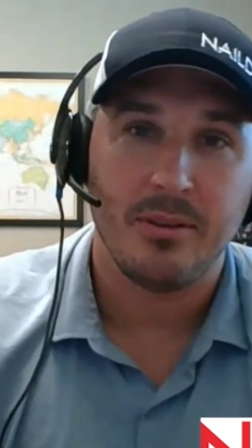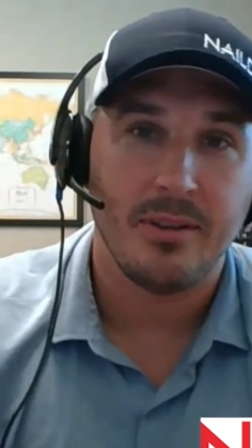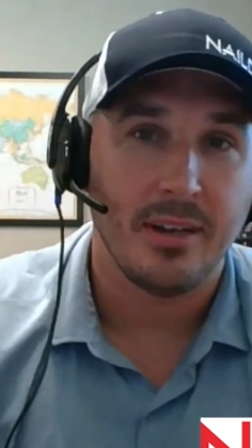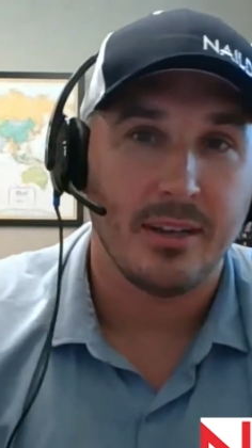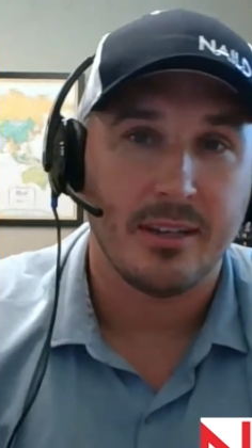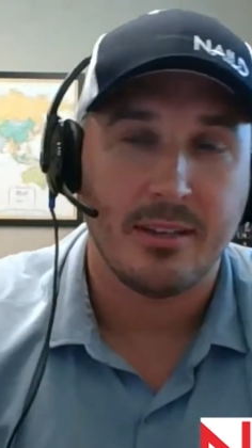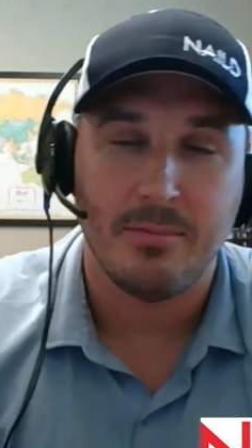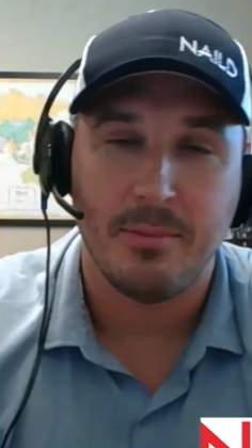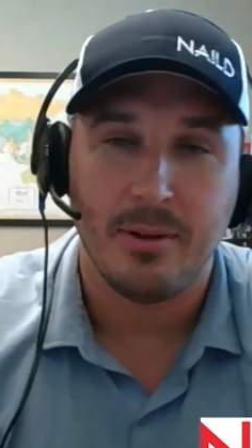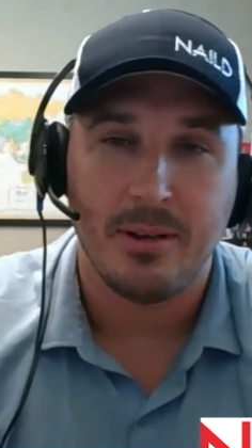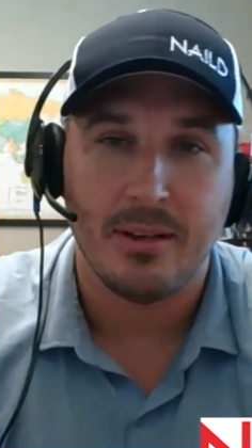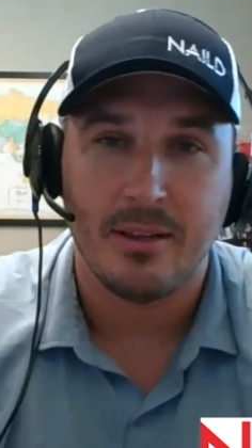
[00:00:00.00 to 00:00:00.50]
we
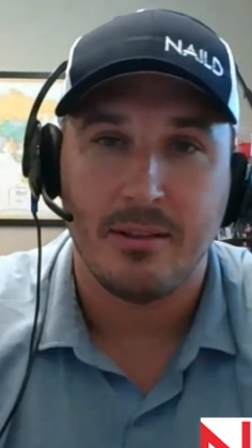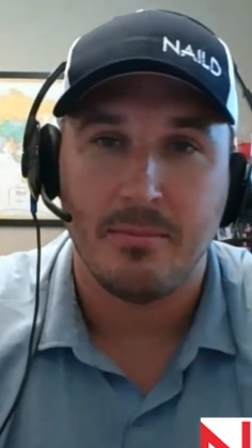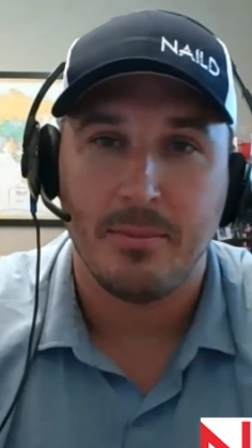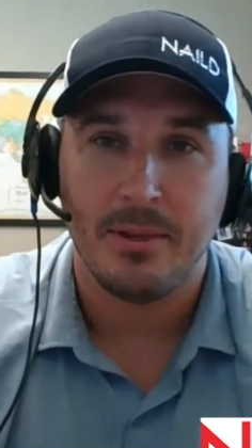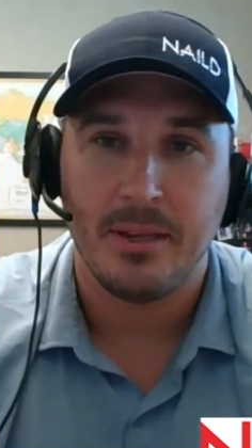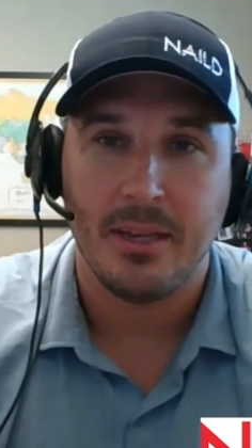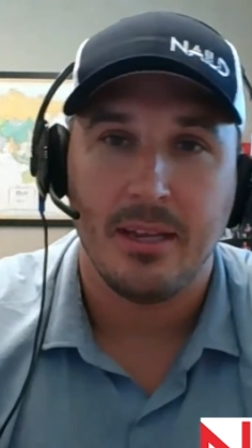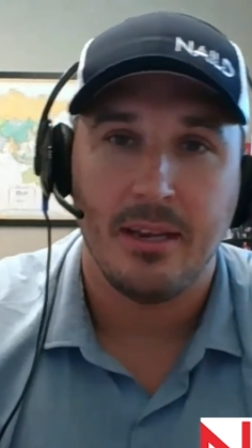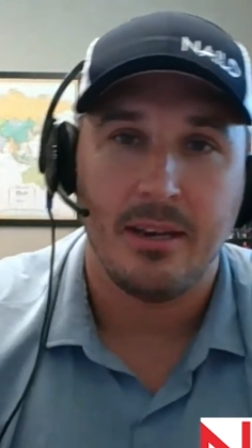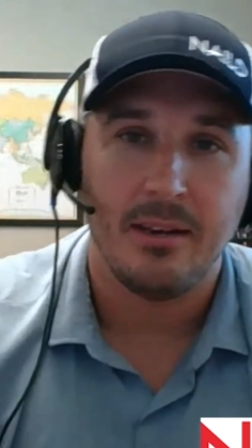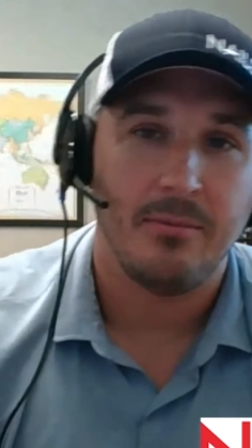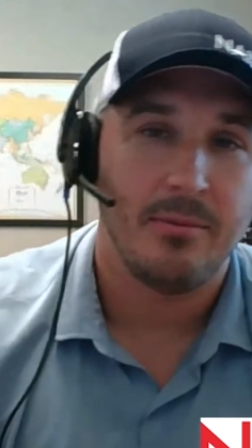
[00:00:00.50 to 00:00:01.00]
talked about at the
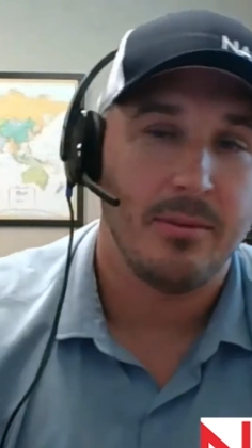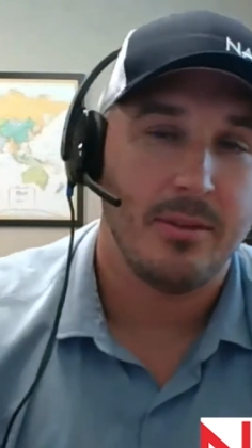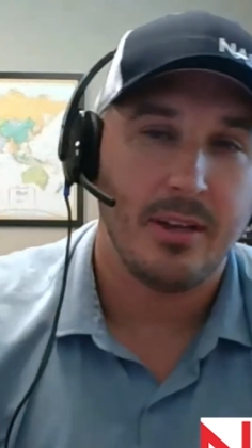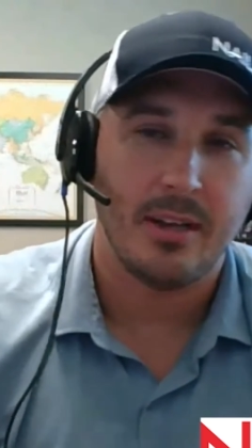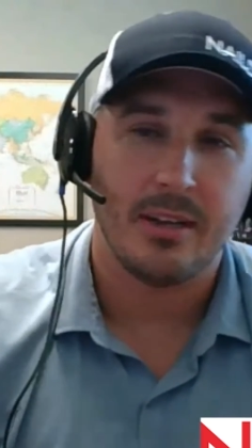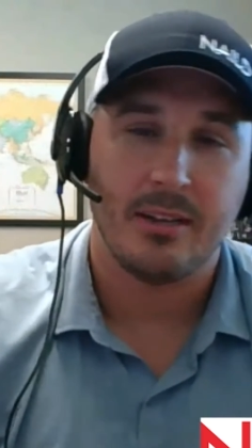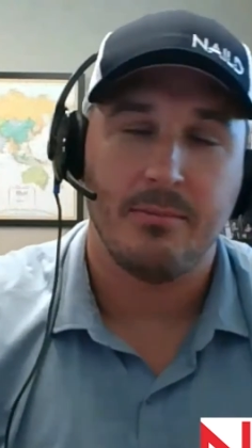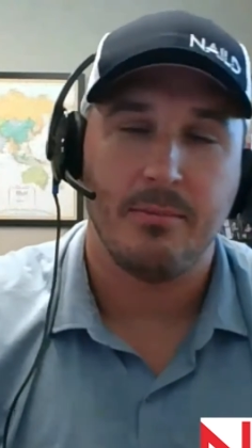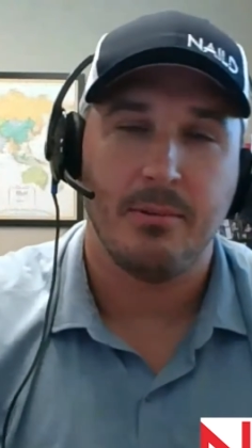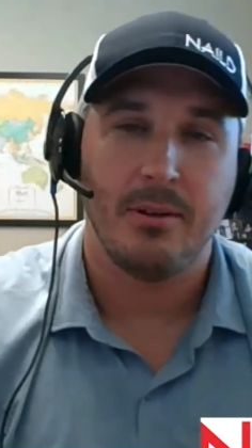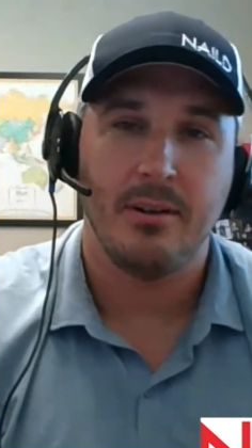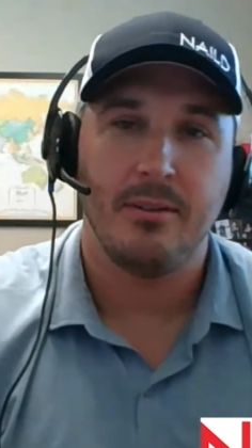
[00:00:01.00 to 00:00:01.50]
beginning, we
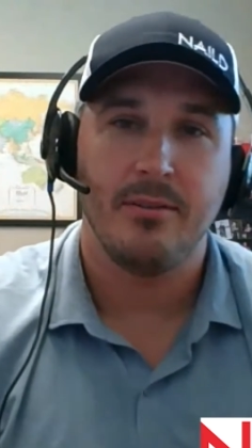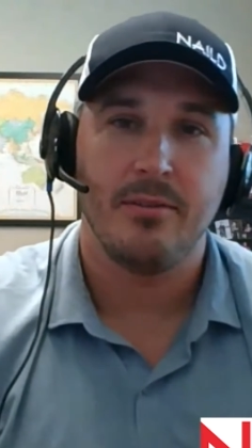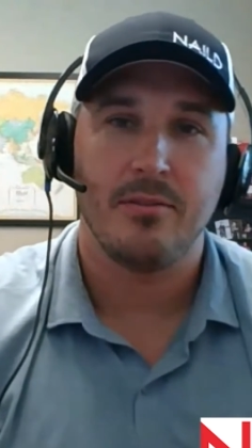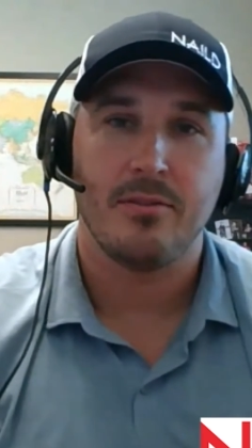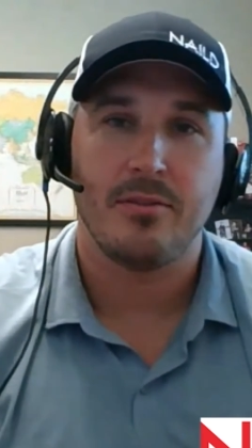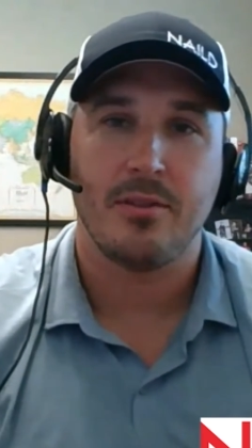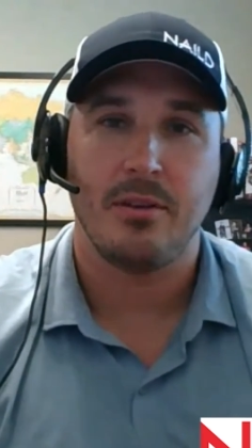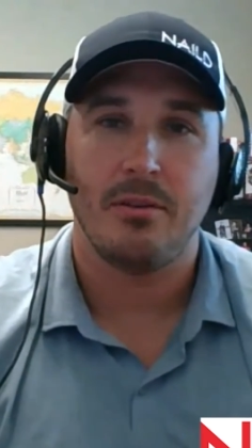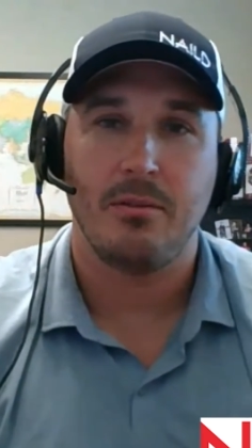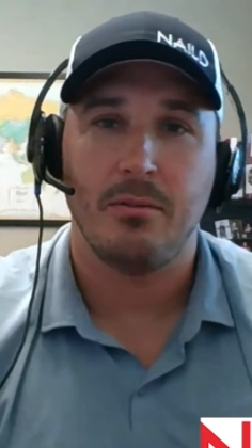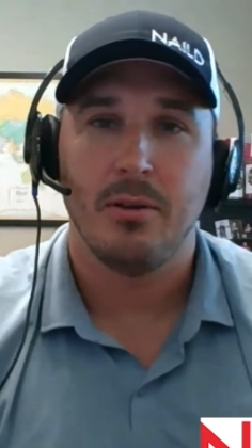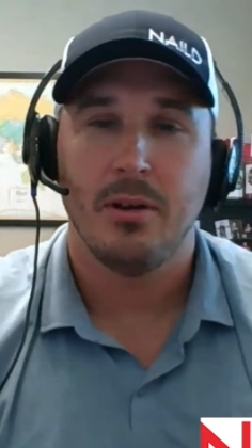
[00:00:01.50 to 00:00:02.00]
talked about in
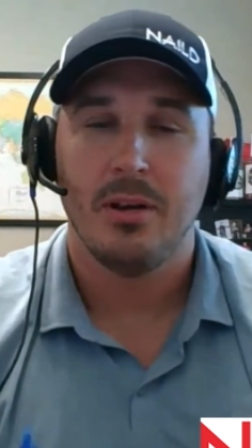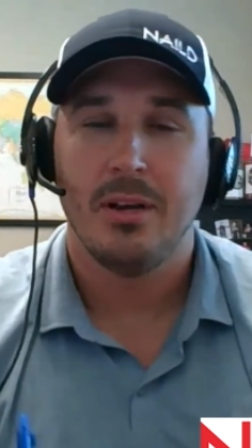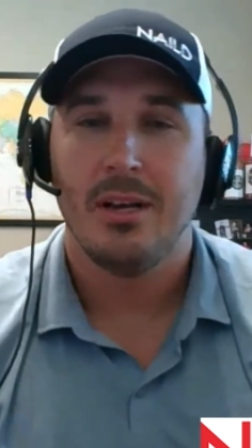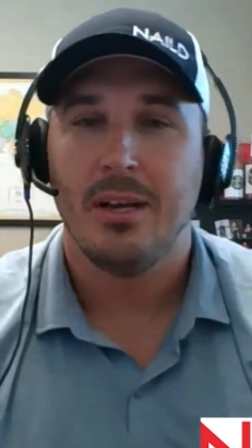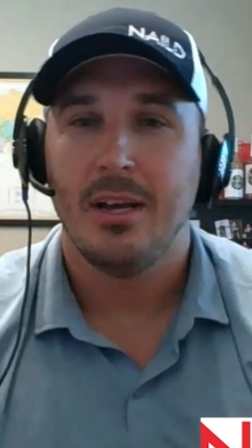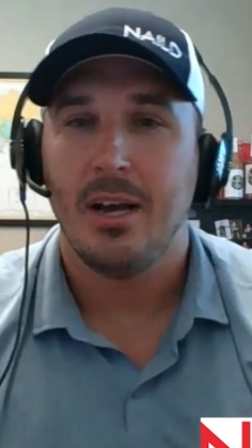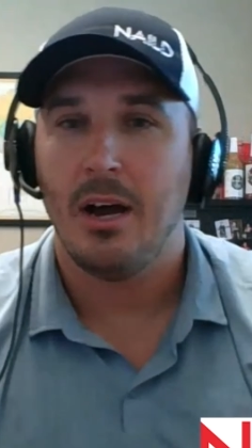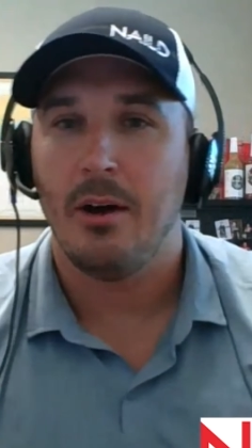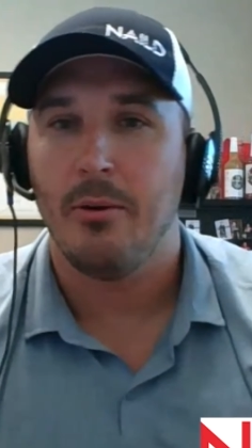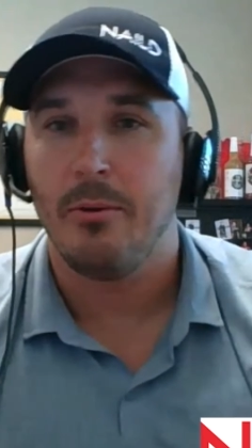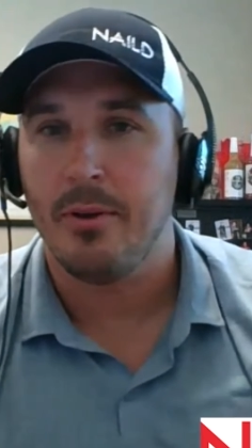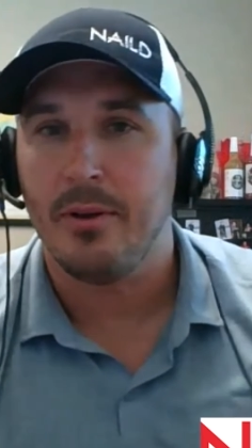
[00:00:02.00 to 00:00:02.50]
the show
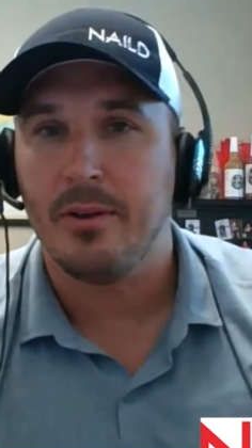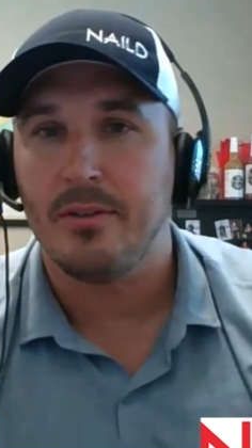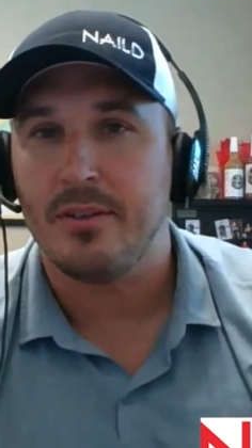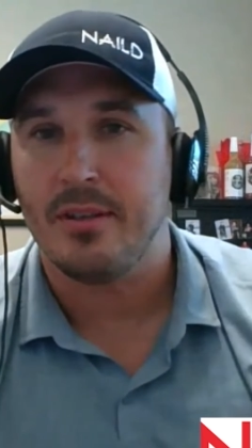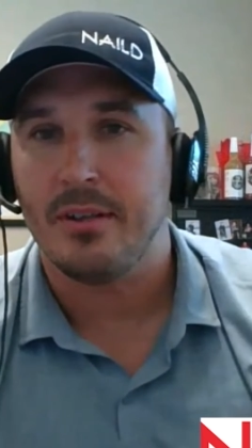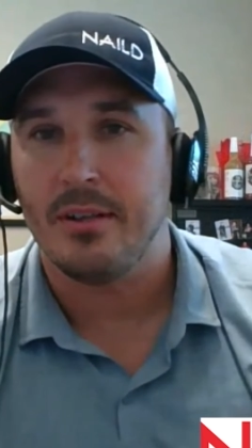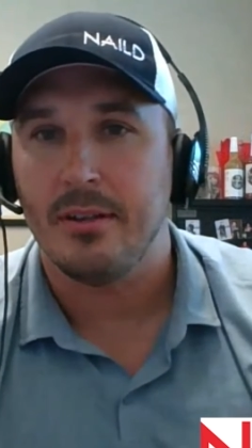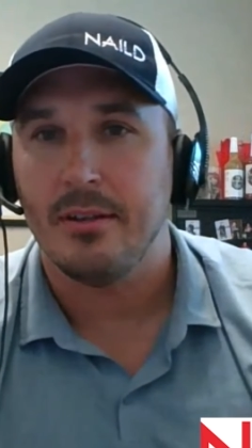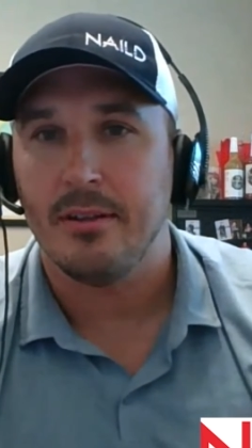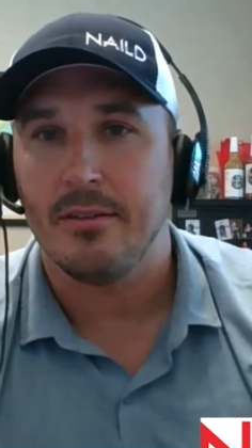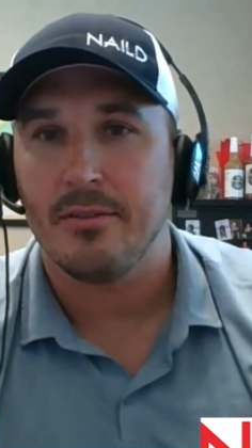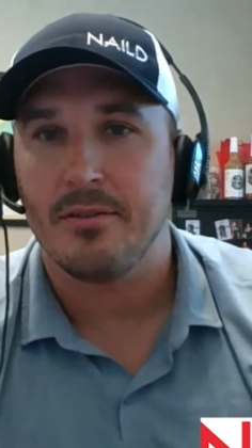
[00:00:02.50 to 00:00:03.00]
how
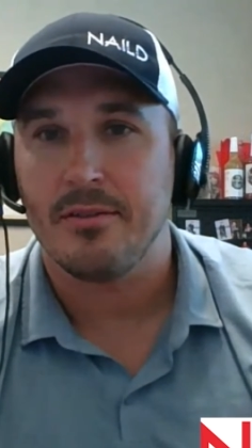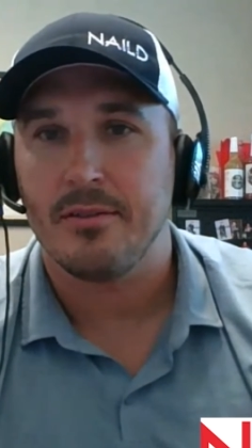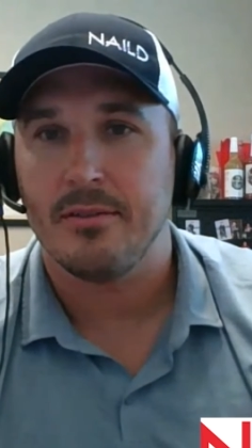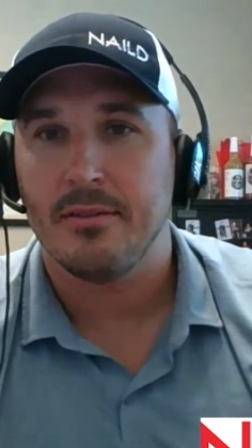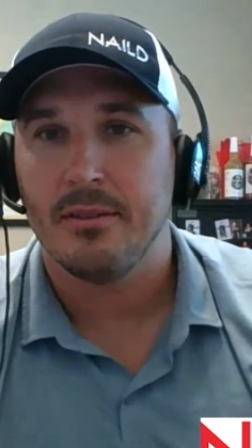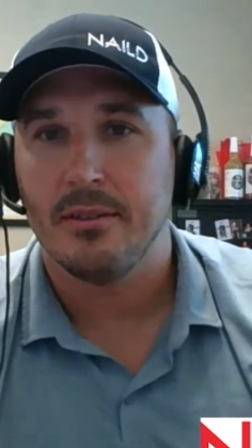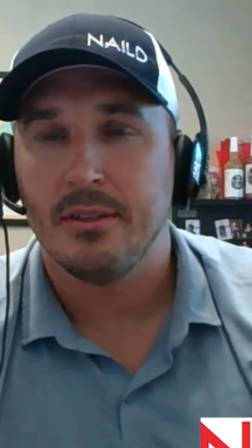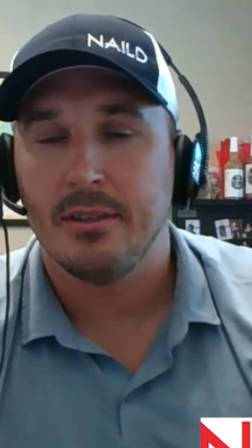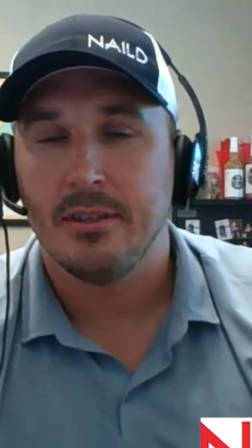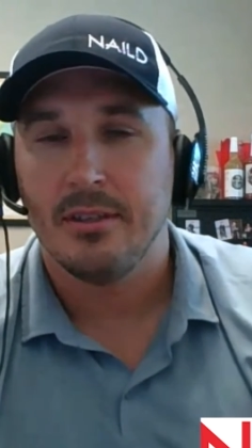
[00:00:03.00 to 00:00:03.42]
easy it is.